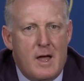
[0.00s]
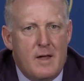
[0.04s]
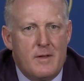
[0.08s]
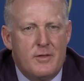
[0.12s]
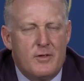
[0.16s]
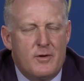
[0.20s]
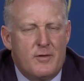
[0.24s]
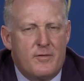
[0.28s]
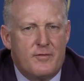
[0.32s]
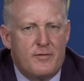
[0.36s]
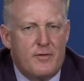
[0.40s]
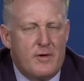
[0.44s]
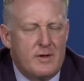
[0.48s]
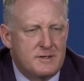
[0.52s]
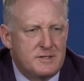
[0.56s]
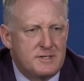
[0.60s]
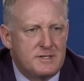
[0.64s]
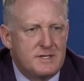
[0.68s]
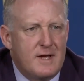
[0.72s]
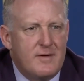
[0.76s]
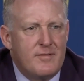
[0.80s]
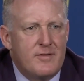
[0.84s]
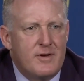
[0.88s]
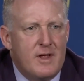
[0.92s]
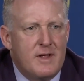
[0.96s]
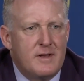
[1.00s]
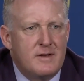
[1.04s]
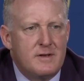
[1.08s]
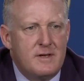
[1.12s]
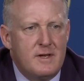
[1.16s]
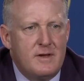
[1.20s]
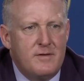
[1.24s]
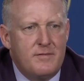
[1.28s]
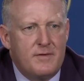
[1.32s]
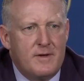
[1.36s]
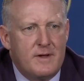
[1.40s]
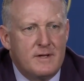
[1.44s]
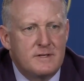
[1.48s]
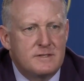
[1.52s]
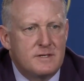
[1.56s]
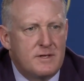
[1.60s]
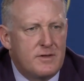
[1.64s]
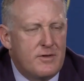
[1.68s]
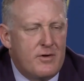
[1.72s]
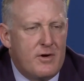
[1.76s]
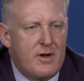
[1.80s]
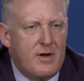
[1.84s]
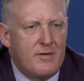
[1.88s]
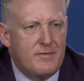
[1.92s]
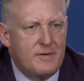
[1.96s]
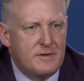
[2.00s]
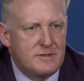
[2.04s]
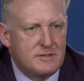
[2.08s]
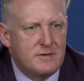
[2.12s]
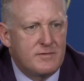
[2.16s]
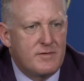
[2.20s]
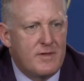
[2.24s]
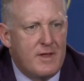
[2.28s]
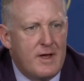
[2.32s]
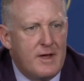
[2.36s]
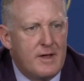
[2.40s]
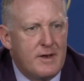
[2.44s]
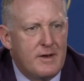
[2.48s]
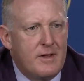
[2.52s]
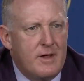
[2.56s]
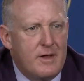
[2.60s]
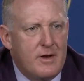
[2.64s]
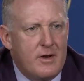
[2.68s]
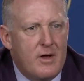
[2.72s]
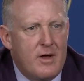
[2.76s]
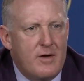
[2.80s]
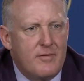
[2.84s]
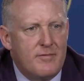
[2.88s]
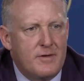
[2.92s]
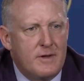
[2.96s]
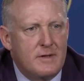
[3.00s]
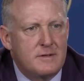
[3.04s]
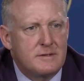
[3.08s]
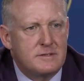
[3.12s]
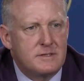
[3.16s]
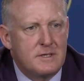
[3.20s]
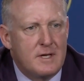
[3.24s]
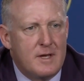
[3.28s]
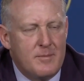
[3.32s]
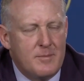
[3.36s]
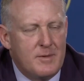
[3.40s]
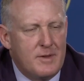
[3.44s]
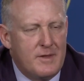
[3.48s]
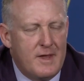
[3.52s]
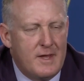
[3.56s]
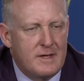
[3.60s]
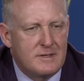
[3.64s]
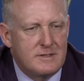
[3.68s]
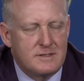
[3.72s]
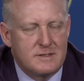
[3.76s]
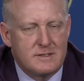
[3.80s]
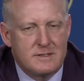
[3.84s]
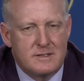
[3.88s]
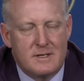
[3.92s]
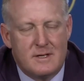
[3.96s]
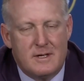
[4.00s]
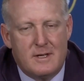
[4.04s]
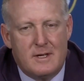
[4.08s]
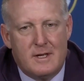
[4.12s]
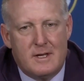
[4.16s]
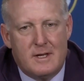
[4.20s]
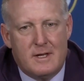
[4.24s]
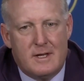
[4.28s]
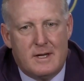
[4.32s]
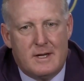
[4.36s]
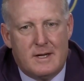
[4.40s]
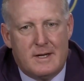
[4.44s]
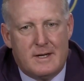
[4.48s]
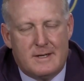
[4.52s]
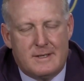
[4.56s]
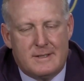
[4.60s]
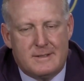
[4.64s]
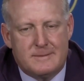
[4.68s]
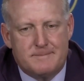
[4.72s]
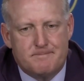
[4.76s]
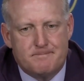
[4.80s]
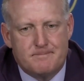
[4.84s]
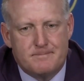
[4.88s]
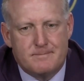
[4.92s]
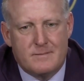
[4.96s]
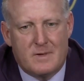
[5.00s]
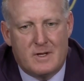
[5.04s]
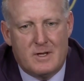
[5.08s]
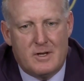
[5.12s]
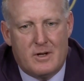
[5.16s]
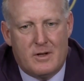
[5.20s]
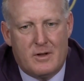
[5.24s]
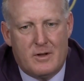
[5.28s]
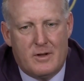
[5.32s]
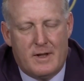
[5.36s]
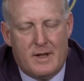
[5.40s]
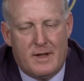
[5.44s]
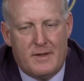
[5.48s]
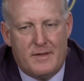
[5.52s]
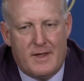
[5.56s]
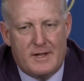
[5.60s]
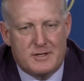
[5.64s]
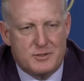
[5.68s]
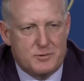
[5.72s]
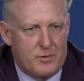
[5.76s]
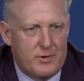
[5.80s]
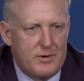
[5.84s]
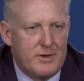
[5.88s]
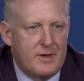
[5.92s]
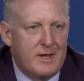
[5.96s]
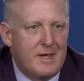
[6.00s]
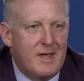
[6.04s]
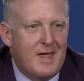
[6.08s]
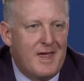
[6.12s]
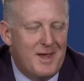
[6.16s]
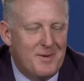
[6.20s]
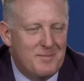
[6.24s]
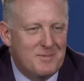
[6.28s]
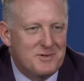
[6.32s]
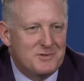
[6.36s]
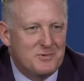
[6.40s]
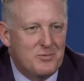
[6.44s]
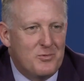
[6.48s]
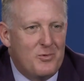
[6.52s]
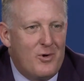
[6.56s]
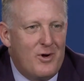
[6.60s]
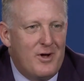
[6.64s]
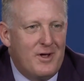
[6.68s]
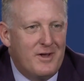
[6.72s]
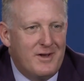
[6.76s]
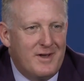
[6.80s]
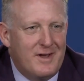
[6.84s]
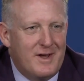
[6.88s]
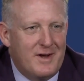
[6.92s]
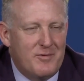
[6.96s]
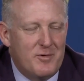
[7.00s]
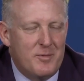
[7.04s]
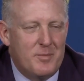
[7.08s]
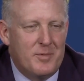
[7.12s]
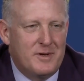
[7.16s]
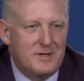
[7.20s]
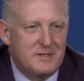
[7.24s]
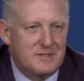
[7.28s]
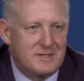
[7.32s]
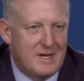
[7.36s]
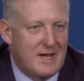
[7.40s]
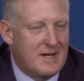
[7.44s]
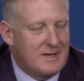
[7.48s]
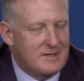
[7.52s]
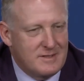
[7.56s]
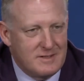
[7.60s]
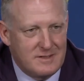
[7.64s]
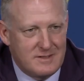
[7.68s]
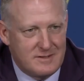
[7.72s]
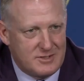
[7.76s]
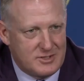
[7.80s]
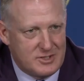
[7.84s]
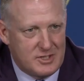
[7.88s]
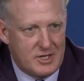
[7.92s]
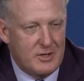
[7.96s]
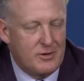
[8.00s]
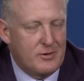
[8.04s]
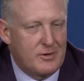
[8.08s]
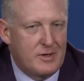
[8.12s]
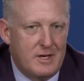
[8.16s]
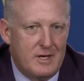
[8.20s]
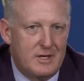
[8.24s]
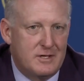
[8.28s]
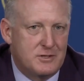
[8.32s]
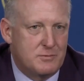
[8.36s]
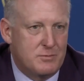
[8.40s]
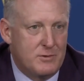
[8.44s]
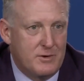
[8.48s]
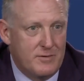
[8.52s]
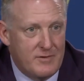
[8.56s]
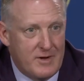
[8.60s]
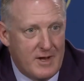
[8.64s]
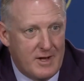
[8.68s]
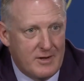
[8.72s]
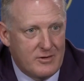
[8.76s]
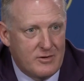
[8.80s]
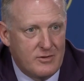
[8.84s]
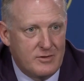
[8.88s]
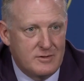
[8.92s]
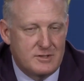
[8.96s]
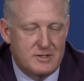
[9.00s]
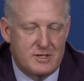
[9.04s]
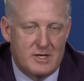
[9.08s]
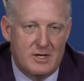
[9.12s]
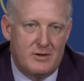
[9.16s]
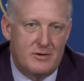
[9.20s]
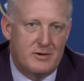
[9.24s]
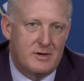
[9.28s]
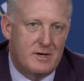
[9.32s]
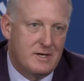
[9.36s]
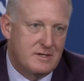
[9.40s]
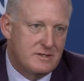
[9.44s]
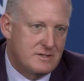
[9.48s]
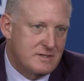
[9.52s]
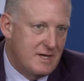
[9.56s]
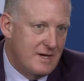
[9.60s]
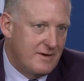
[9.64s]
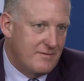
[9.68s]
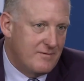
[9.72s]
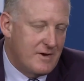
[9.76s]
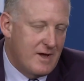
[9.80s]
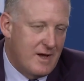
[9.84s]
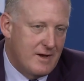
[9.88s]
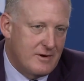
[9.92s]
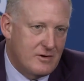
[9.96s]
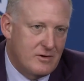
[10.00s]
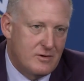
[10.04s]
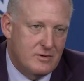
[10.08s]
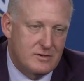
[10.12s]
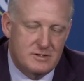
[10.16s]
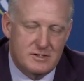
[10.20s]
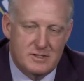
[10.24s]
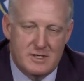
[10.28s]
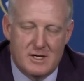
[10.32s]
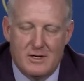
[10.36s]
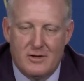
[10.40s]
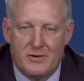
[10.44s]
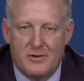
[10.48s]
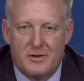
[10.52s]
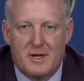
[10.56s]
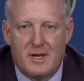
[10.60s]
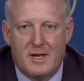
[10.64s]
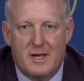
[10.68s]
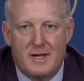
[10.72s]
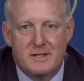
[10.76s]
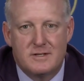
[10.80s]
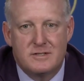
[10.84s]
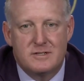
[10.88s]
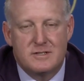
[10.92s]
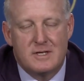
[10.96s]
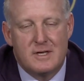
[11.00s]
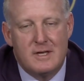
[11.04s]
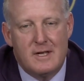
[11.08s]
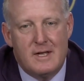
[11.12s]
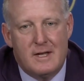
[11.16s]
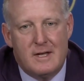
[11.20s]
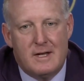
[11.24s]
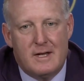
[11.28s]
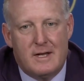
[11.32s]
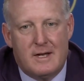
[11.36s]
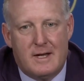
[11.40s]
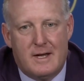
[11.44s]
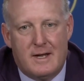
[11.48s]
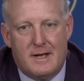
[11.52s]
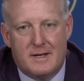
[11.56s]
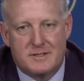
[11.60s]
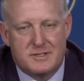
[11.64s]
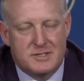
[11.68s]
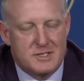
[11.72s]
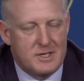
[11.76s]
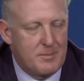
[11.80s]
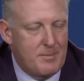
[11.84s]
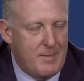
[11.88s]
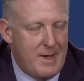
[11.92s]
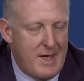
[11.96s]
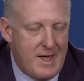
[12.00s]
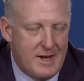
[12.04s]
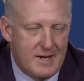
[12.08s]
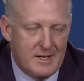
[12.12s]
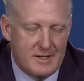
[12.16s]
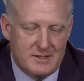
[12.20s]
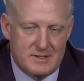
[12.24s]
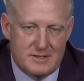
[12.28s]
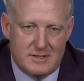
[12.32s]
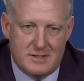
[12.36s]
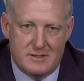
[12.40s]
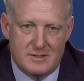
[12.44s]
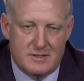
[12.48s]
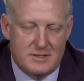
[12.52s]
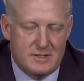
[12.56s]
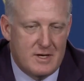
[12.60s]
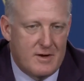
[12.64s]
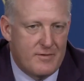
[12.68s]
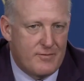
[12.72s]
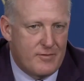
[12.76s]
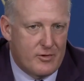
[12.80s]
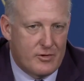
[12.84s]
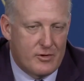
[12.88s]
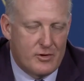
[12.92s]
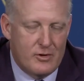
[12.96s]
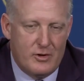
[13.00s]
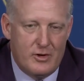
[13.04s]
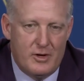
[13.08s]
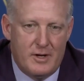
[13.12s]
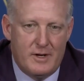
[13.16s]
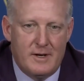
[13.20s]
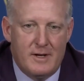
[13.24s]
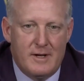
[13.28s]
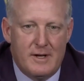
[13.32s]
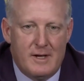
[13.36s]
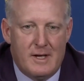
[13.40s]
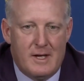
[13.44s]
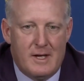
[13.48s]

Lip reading: Their front seven on defense and their offensive line on offense. I mean, that's you know, that's where the game is won. Everybody's got skill kids. We've got good skill kids. They've got good skill kids. Schematics and stuff are good.